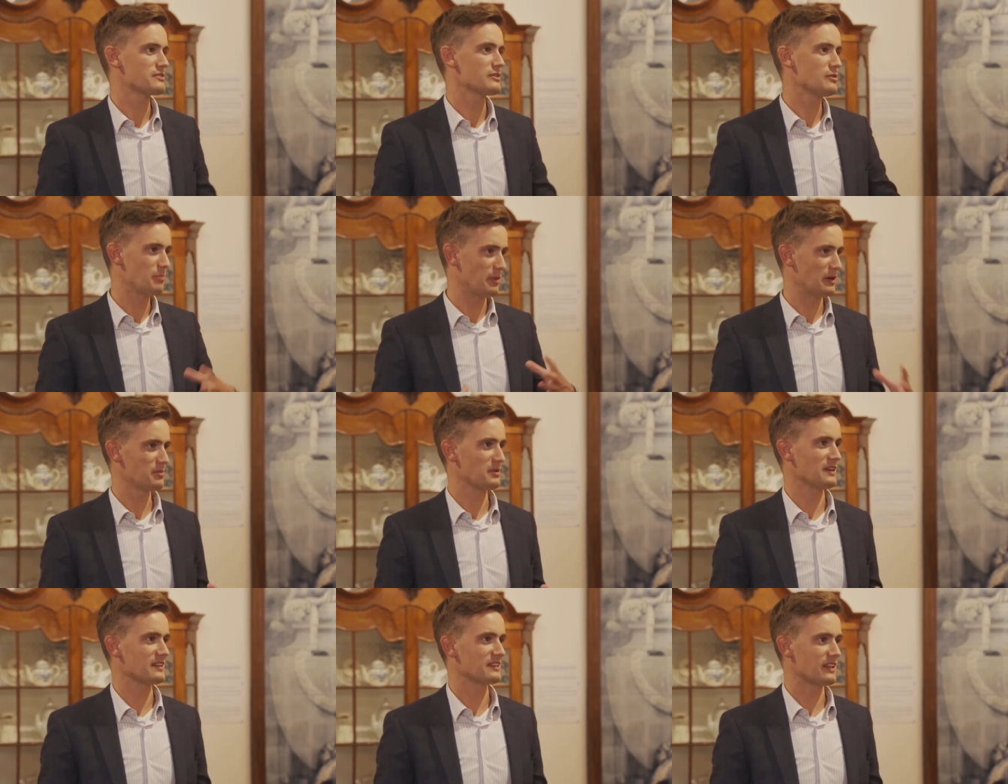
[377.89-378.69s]
so
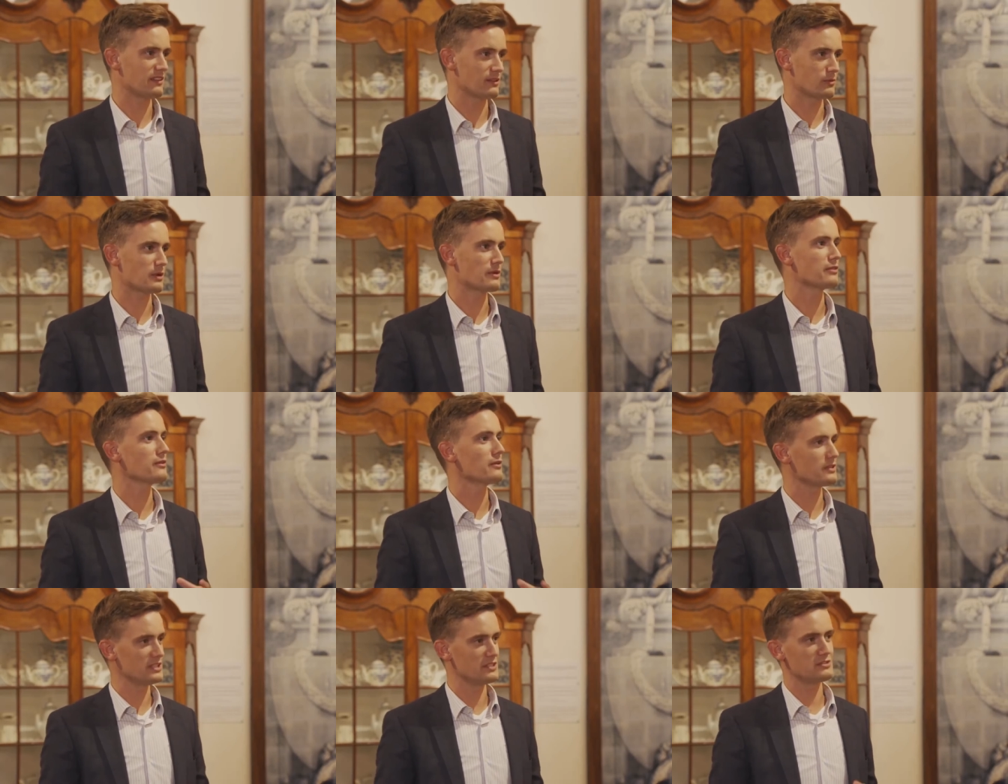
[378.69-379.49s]
popular that there were
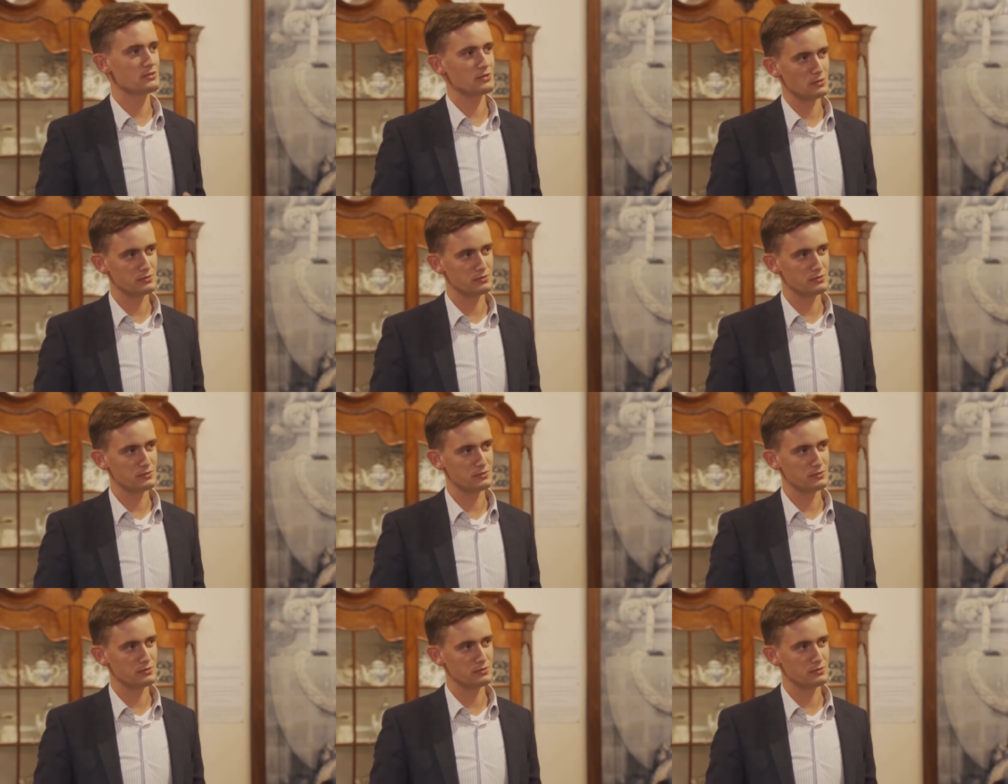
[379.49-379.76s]
32